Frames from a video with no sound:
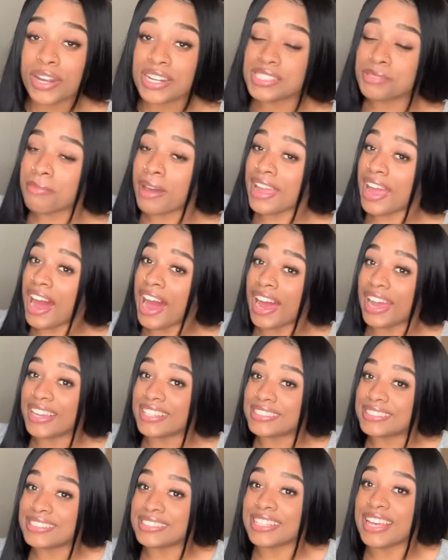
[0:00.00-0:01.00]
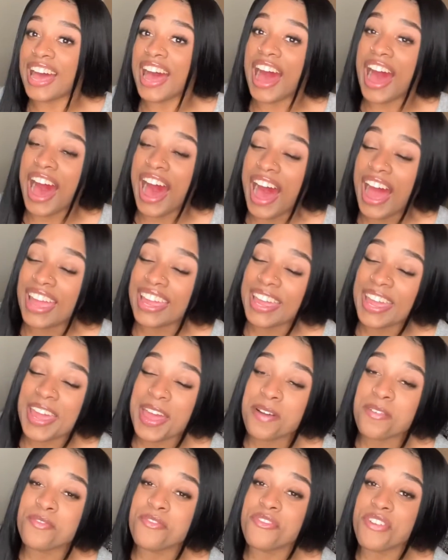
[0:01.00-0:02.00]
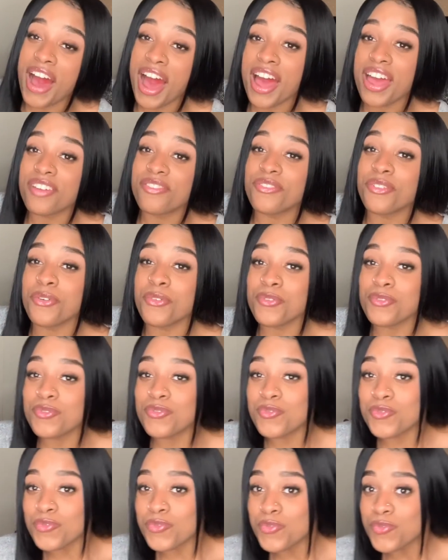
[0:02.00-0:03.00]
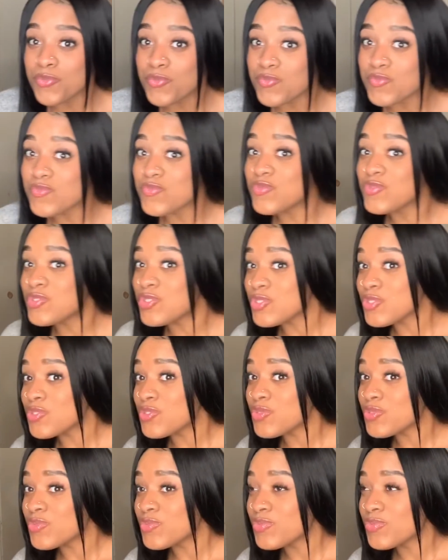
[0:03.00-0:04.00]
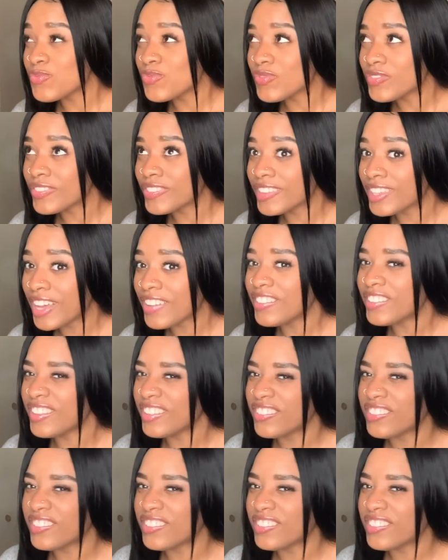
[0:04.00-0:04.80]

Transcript: is my height? I am five two. I feel like